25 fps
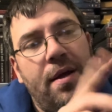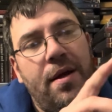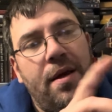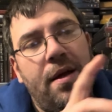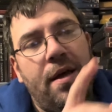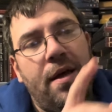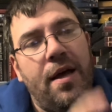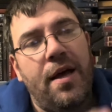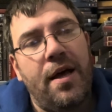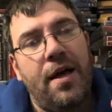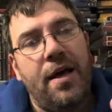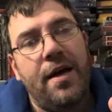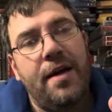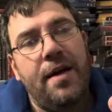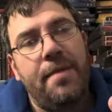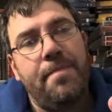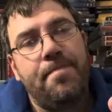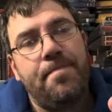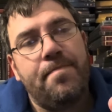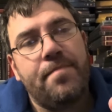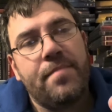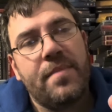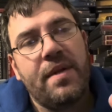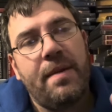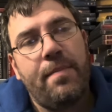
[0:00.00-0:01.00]

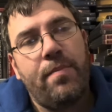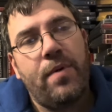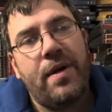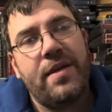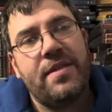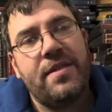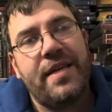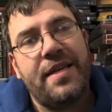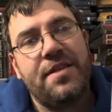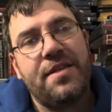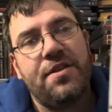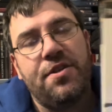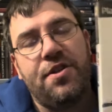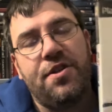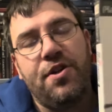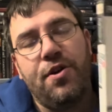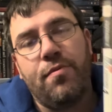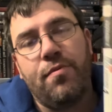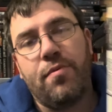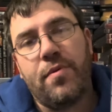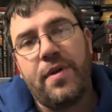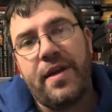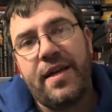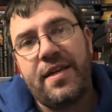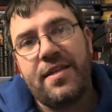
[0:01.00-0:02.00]
PlayStation 2
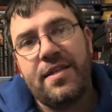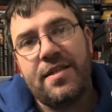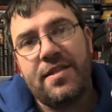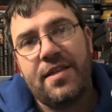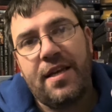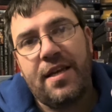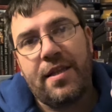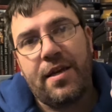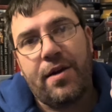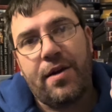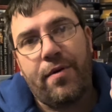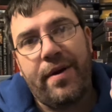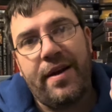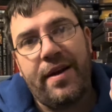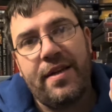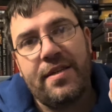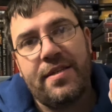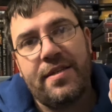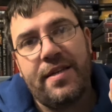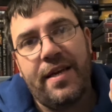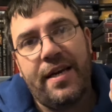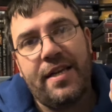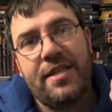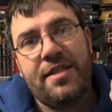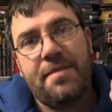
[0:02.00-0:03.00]
release. It's not the greatest
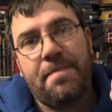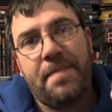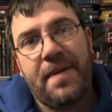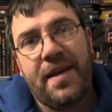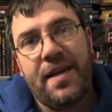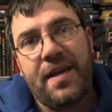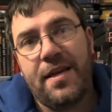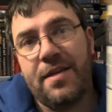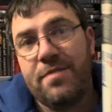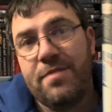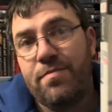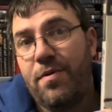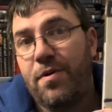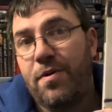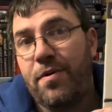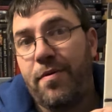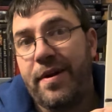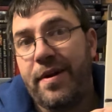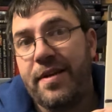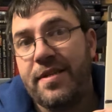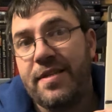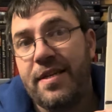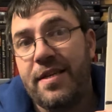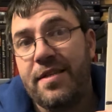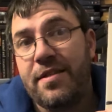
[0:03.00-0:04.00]
hits because, well,
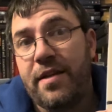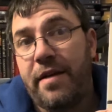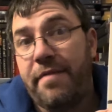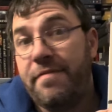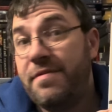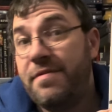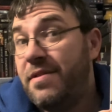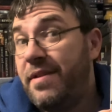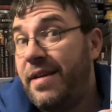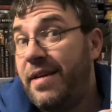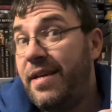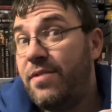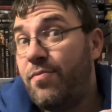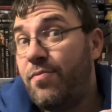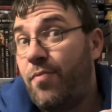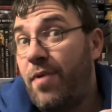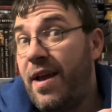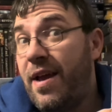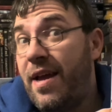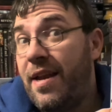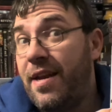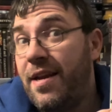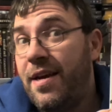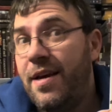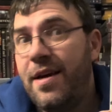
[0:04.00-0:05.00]
greatest hits obviously is
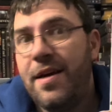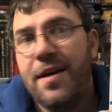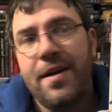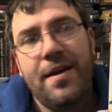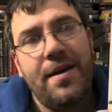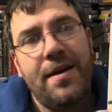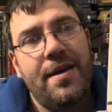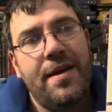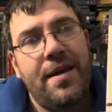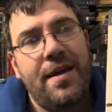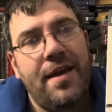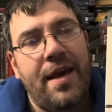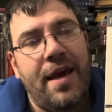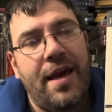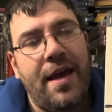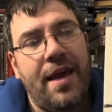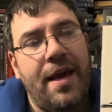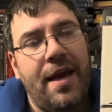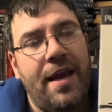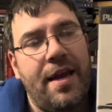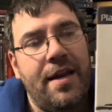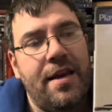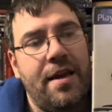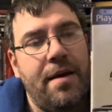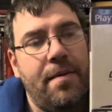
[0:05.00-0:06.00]
red.
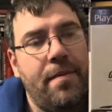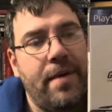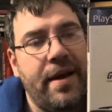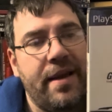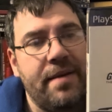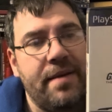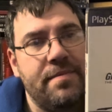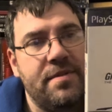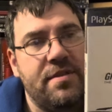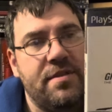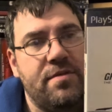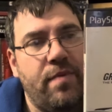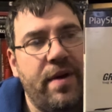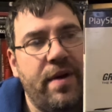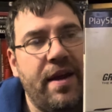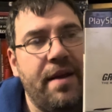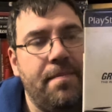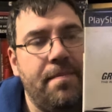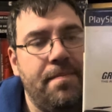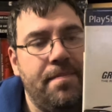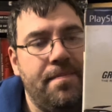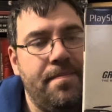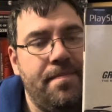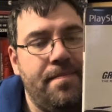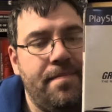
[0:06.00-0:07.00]
And I'm like, sweet,
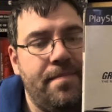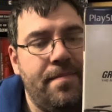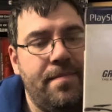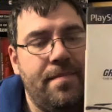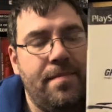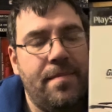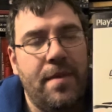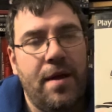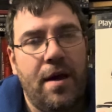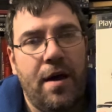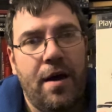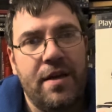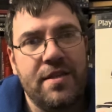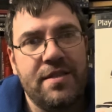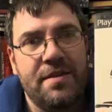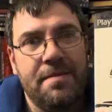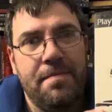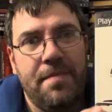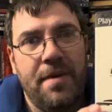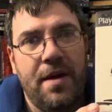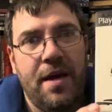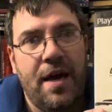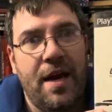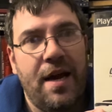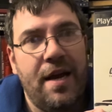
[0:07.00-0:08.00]

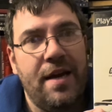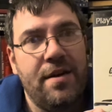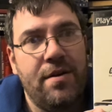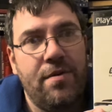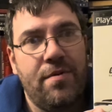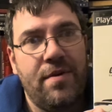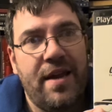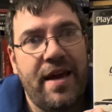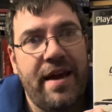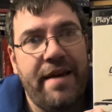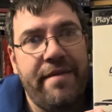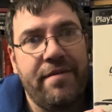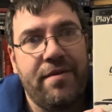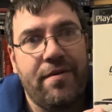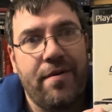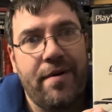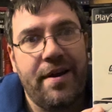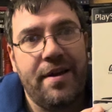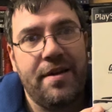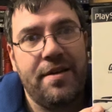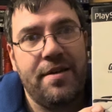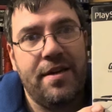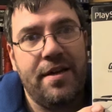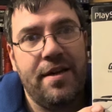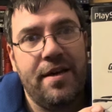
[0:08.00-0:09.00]
awesome. I don't have
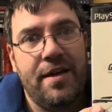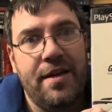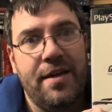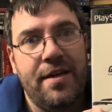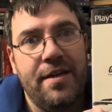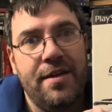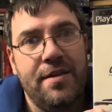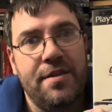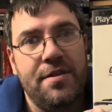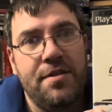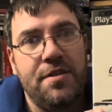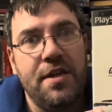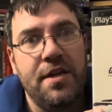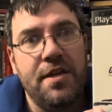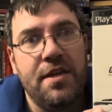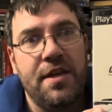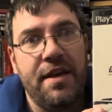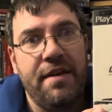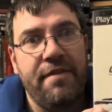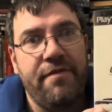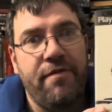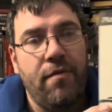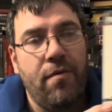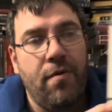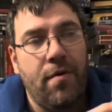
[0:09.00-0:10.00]

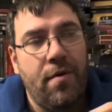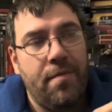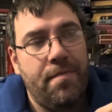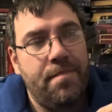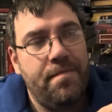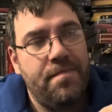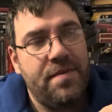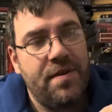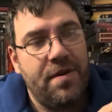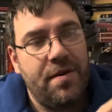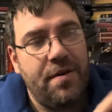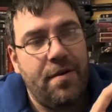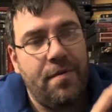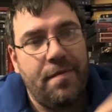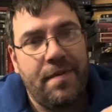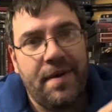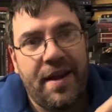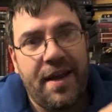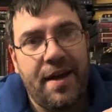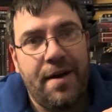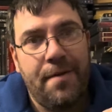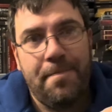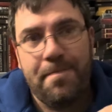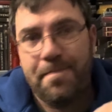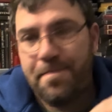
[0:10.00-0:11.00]
GT4, so there we
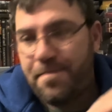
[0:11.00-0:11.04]
go.